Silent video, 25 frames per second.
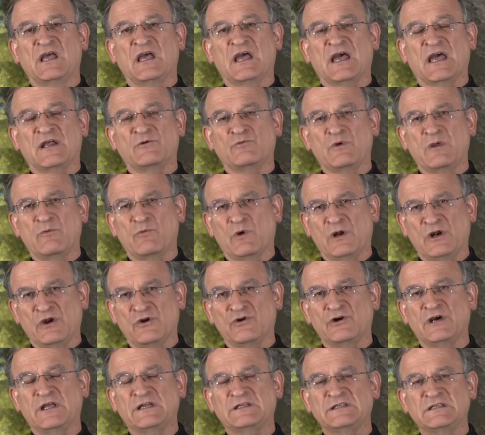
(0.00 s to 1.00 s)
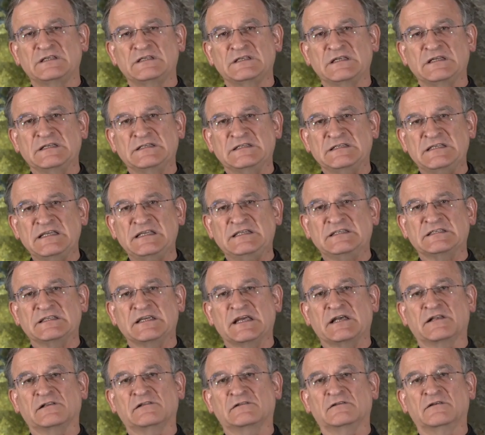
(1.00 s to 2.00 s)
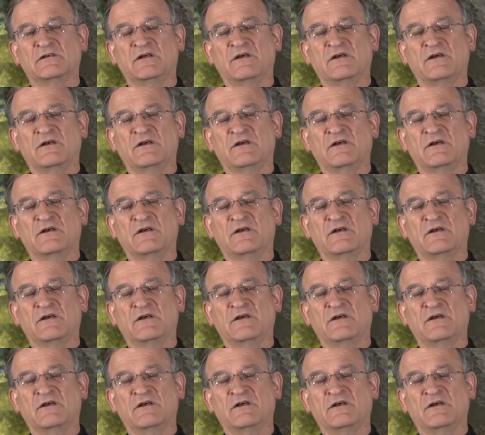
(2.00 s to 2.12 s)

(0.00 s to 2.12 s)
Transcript: and we will look at it in detail,